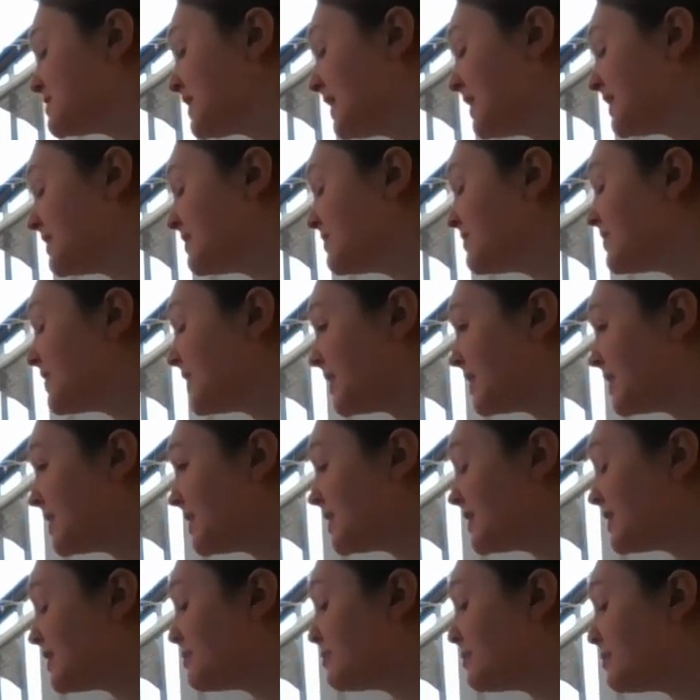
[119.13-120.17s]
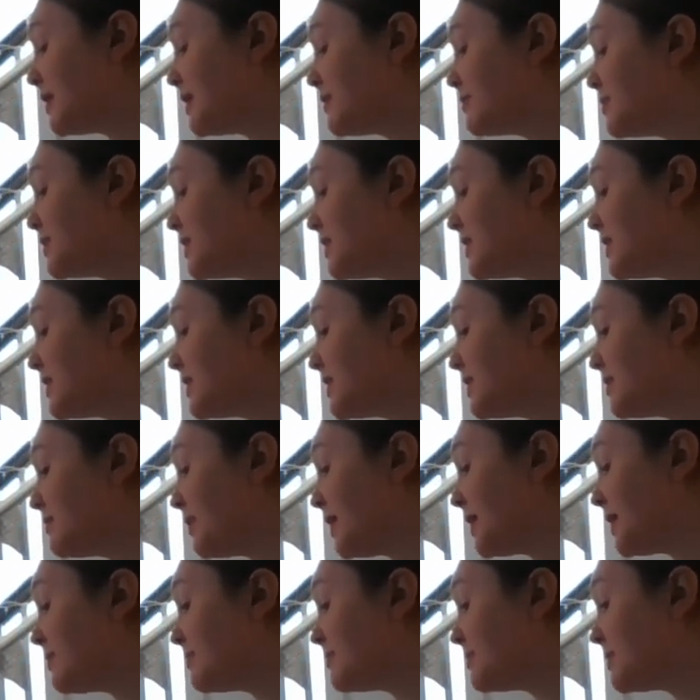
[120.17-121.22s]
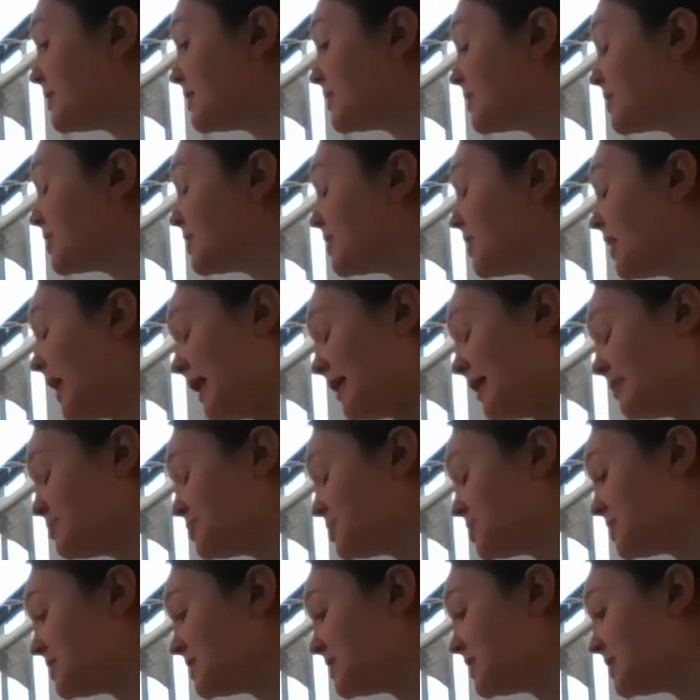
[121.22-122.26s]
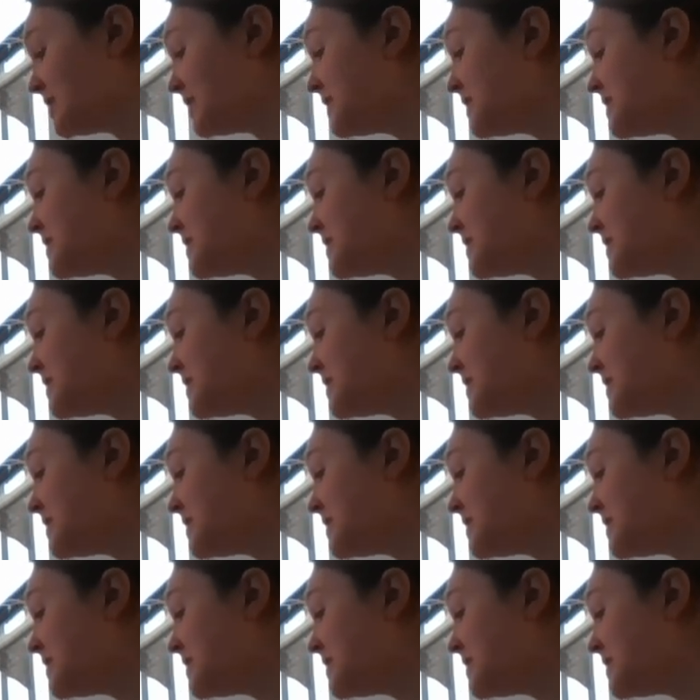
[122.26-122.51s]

kind of thinking that maybe it might be a good option